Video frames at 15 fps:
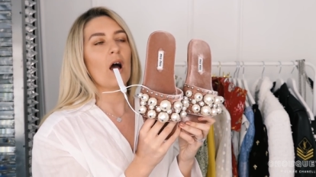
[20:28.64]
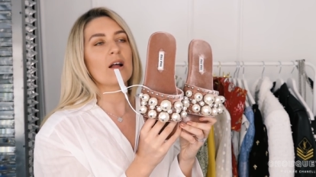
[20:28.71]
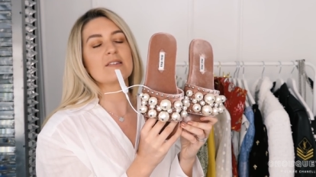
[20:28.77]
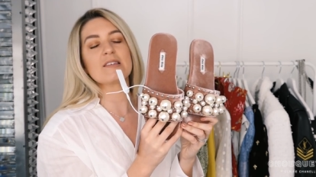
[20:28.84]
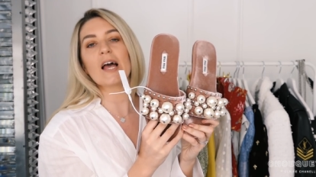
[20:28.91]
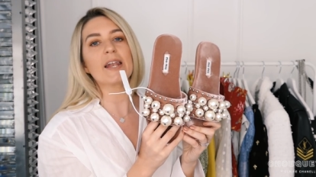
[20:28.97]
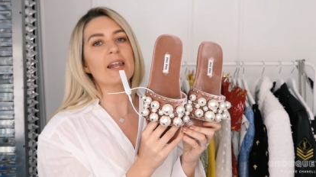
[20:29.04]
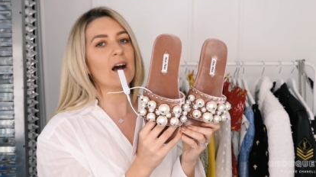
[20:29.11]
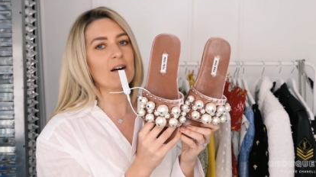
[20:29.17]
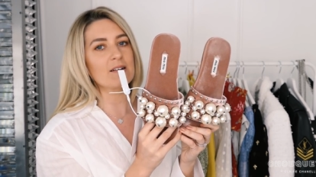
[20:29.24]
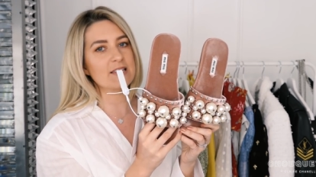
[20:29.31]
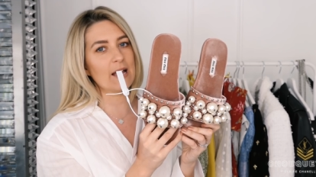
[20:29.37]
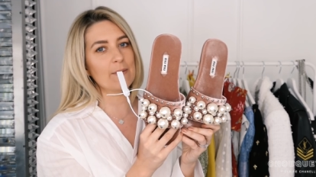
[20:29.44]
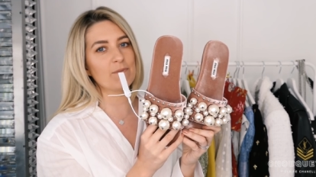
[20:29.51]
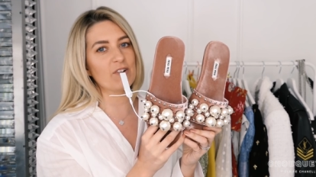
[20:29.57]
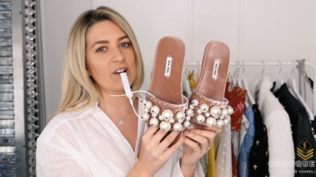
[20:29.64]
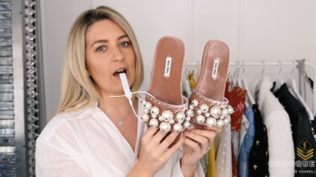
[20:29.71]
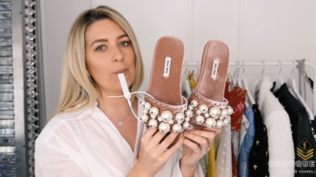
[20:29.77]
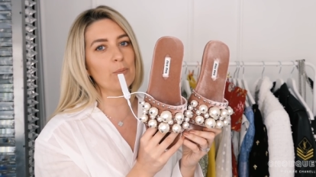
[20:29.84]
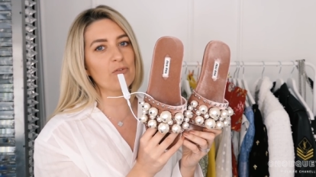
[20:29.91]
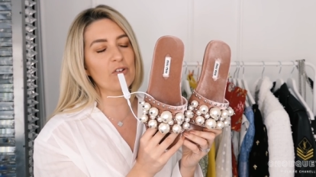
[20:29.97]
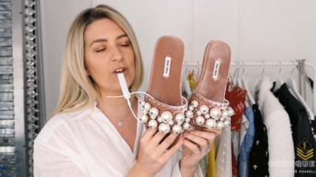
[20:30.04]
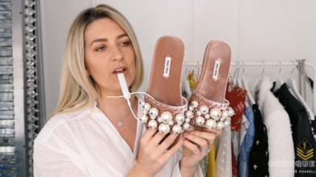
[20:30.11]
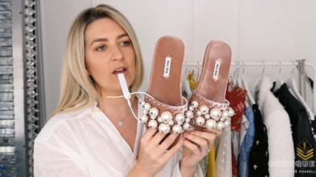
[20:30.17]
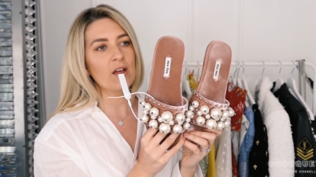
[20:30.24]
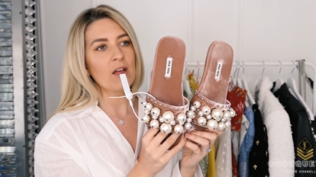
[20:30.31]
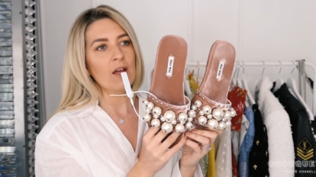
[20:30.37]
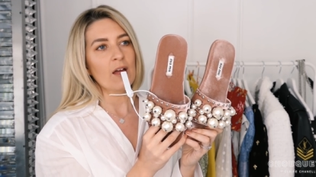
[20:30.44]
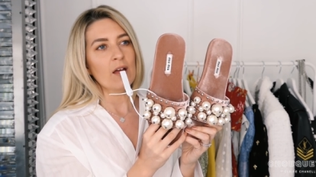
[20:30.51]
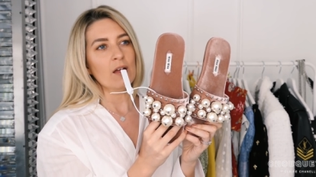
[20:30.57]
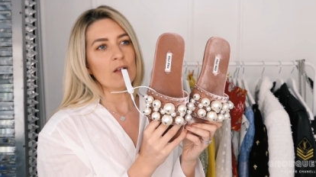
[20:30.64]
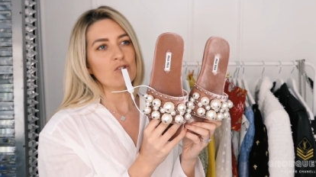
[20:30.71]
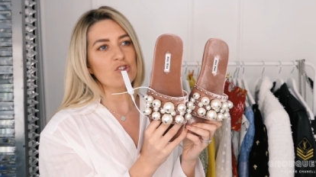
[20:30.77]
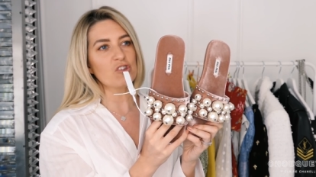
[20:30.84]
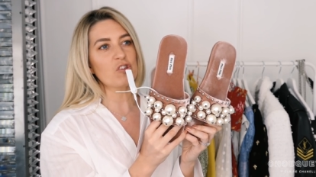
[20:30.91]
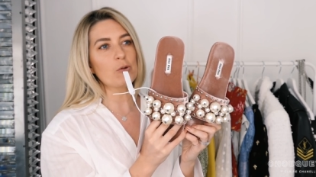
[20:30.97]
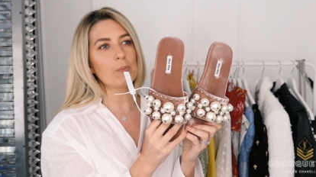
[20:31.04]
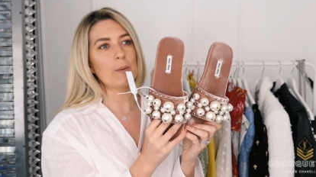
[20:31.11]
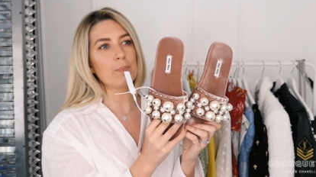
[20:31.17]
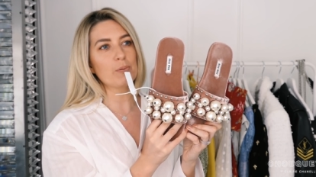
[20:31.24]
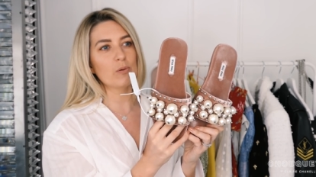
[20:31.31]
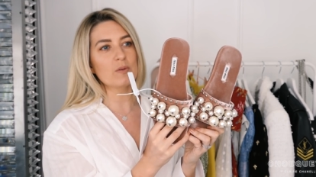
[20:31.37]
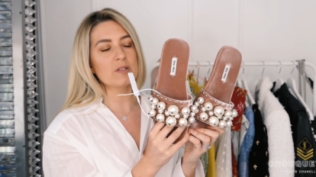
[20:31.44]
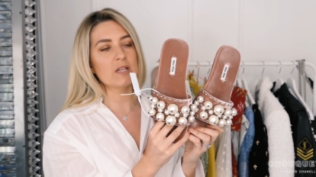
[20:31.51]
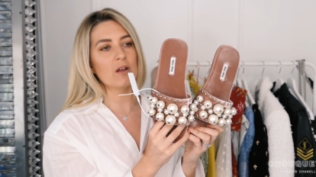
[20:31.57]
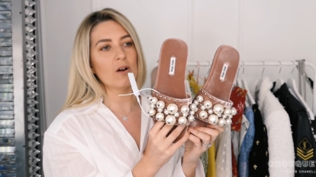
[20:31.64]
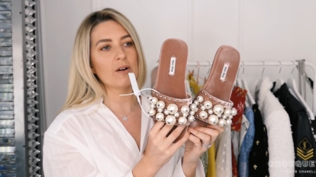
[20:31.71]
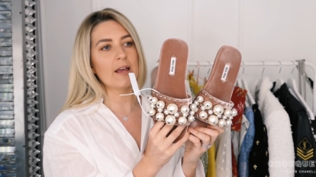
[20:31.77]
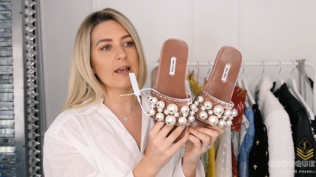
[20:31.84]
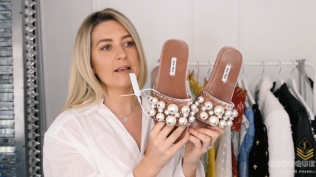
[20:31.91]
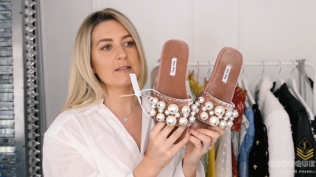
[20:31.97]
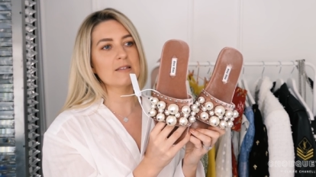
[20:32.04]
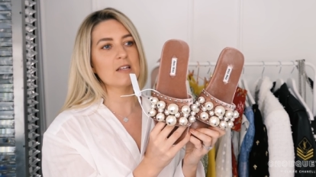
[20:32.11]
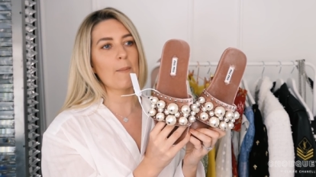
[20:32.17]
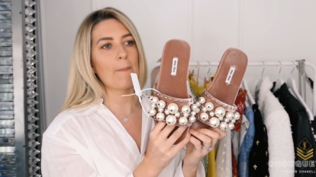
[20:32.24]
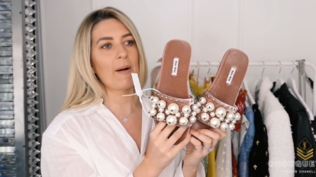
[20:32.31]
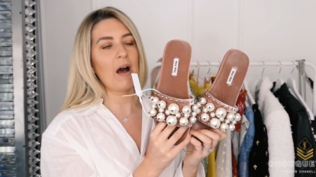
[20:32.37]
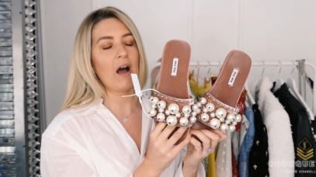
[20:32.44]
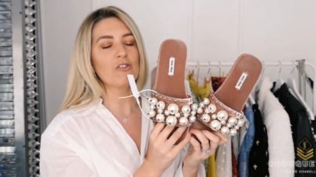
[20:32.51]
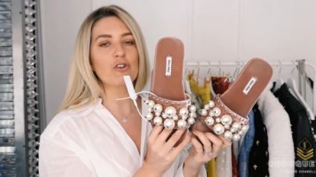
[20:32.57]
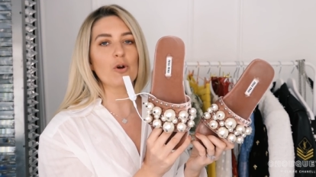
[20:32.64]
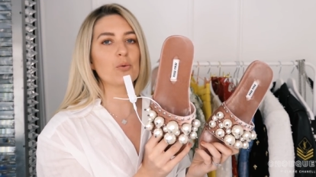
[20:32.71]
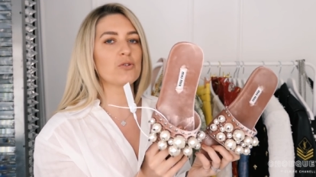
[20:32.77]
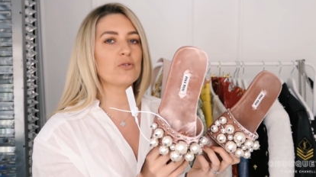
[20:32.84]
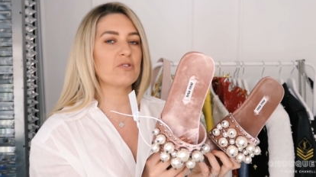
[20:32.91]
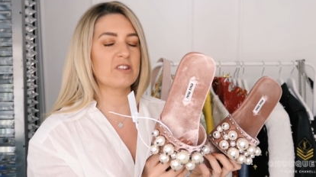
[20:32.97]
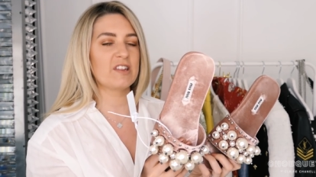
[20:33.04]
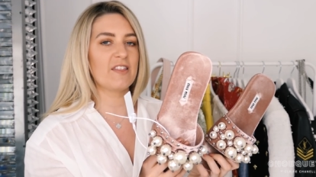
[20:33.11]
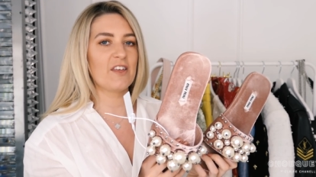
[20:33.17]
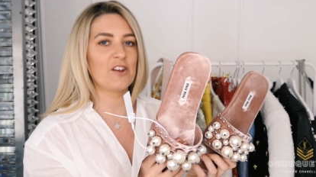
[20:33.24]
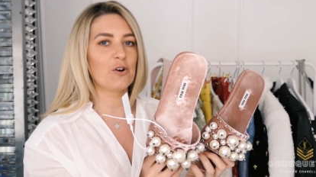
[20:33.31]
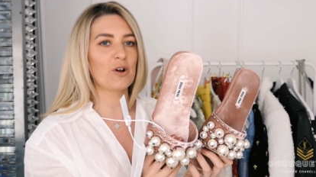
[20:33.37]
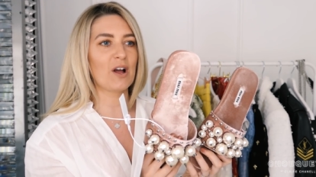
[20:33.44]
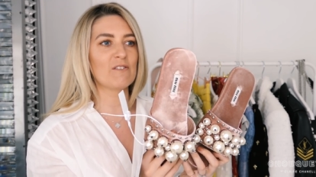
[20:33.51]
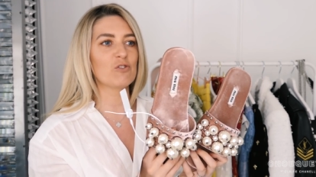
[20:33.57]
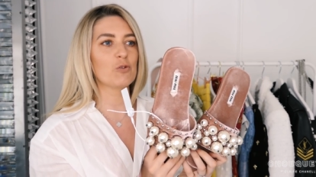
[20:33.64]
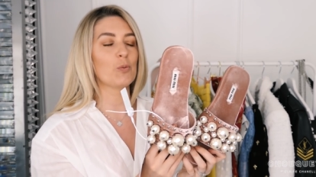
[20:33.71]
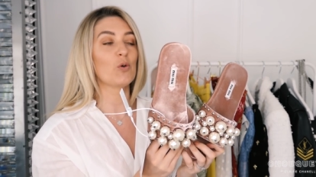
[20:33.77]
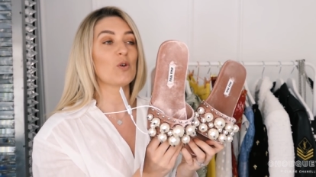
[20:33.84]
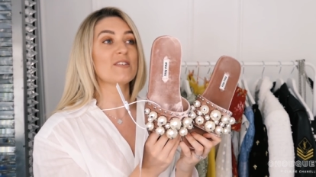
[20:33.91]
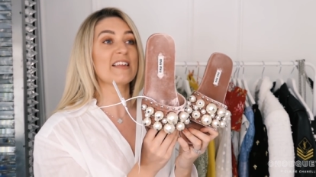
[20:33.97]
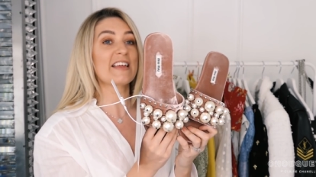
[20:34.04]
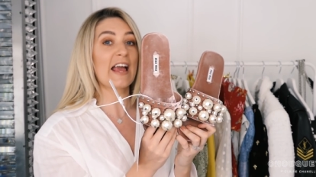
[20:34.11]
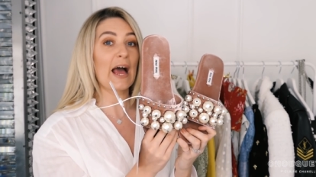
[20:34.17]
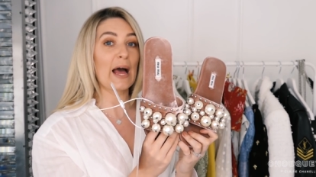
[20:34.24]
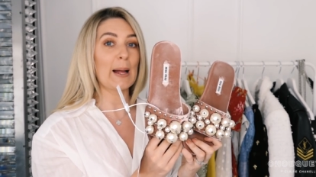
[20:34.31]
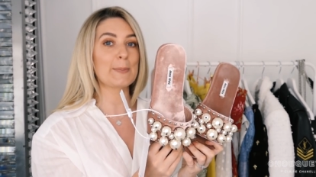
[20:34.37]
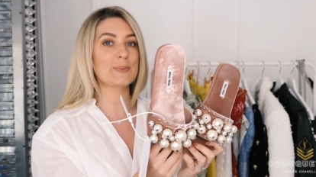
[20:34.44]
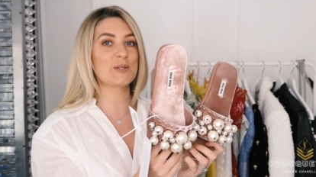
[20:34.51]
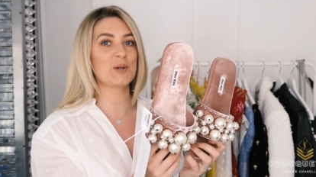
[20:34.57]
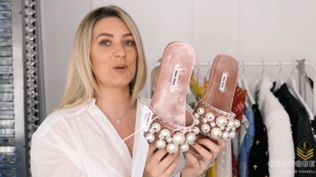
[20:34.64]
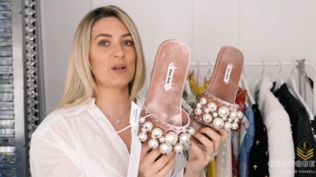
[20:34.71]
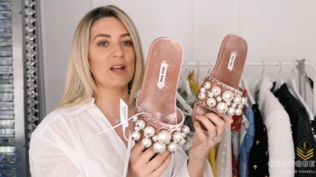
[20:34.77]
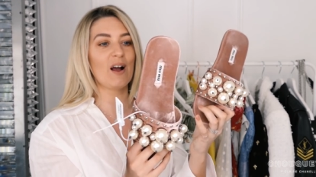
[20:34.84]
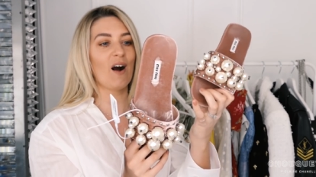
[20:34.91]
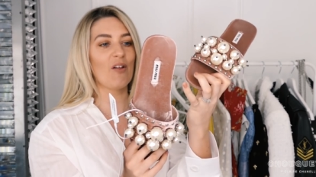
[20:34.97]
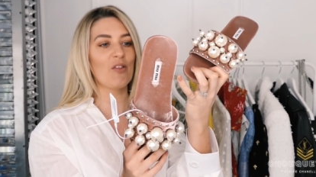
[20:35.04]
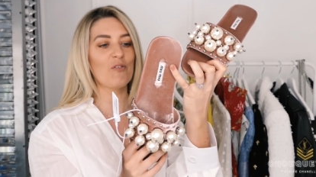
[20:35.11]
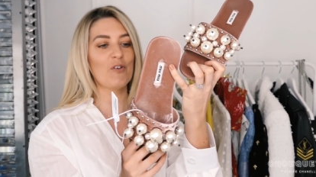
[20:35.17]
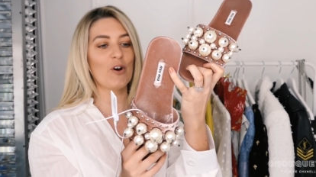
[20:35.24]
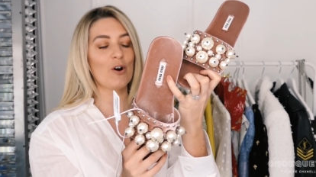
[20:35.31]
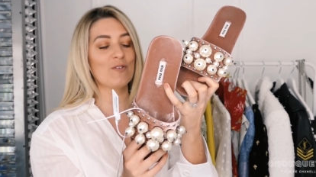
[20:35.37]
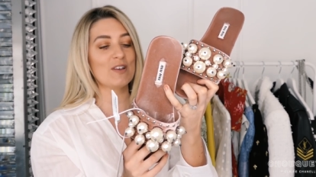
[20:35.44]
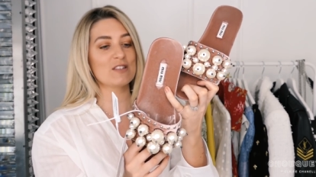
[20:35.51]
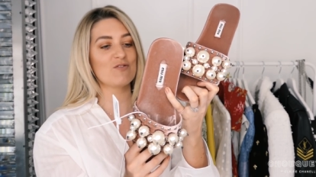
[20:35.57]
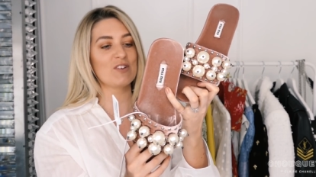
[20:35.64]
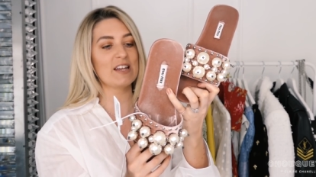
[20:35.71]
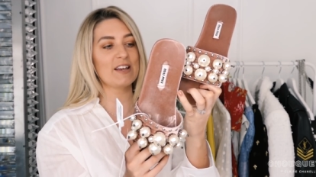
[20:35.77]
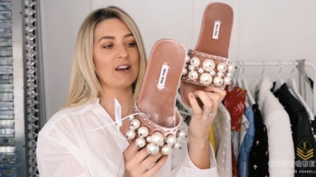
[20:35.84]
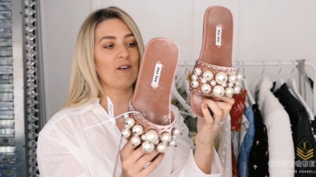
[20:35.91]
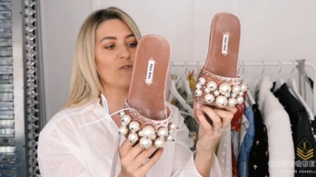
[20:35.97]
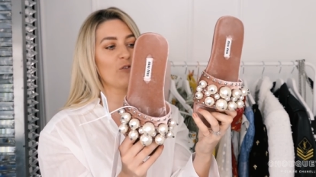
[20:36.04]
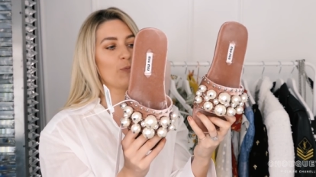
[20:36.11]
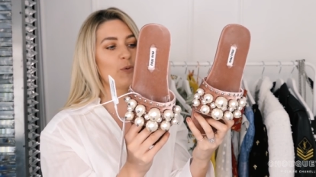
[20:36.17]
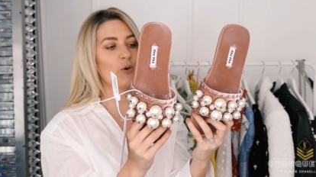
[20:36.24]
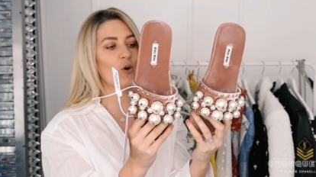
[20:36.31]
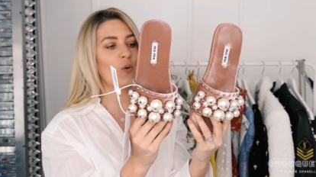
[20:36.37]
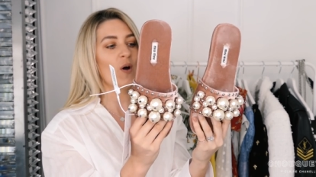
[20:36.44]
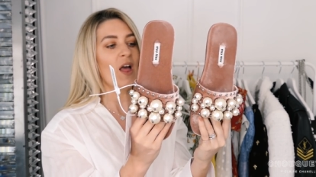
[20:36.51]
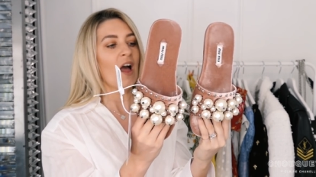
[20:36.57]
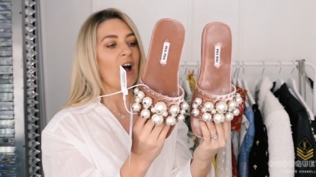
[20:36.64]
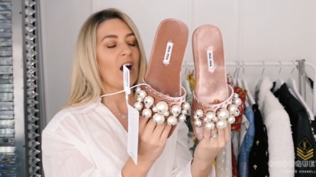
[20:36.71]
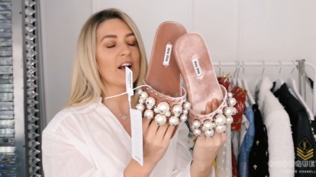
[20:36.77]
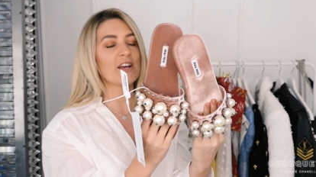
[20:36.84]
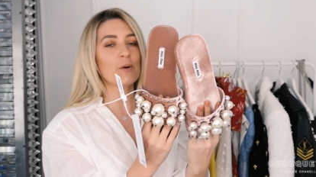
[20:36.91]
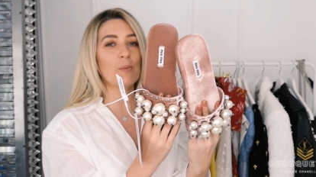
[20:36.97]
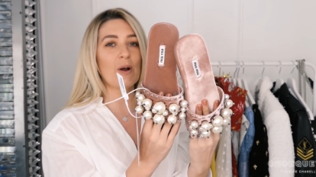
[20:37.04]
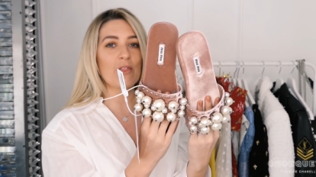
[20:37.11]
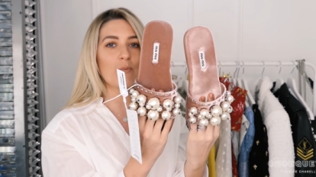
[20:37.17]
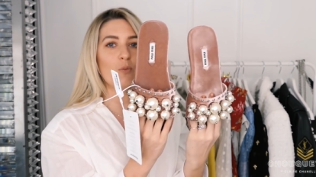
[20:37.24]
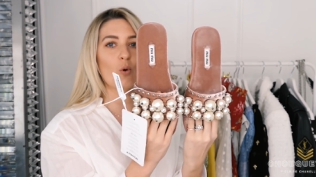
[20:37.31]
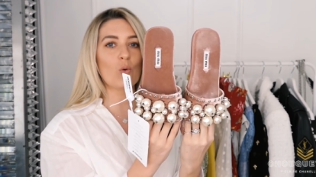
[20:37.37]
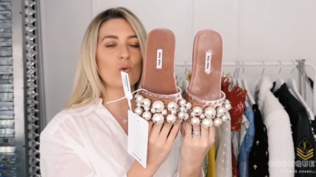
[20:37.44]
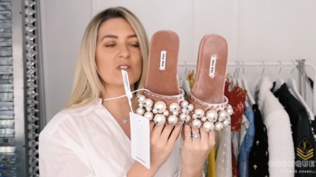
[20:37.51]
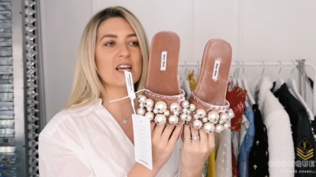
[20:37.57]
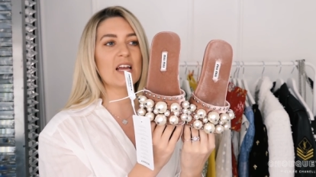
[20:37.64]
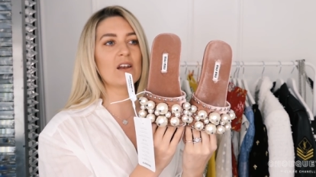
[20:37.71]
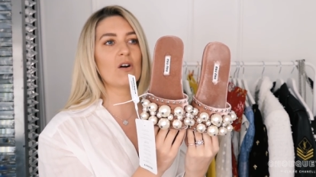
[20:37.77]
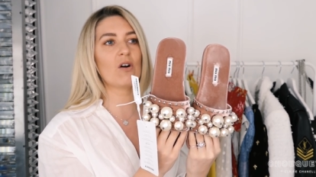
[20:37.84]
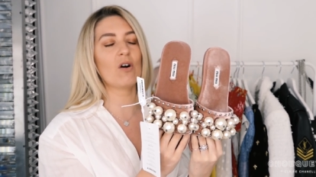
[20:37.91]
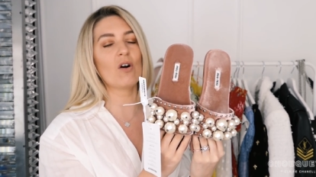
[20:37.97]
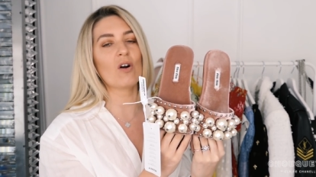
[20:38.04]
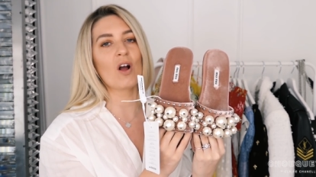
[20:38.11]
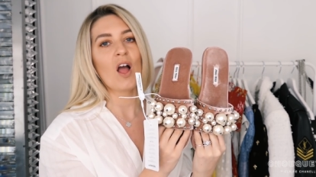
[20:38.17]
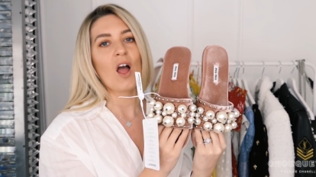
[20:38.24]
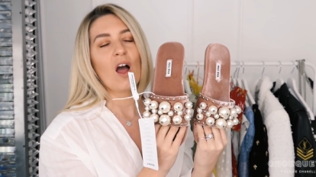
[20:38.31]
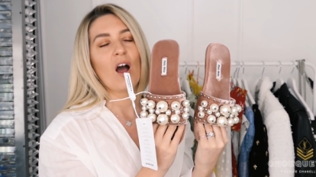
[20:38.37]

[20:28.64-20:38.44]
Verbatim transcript: a 10 out of 10 for comfort, just to be brutally honest, but I don't want you to think they're not comfortable because they absolutely are. The velvet's really comfortable. I can wear them all day long.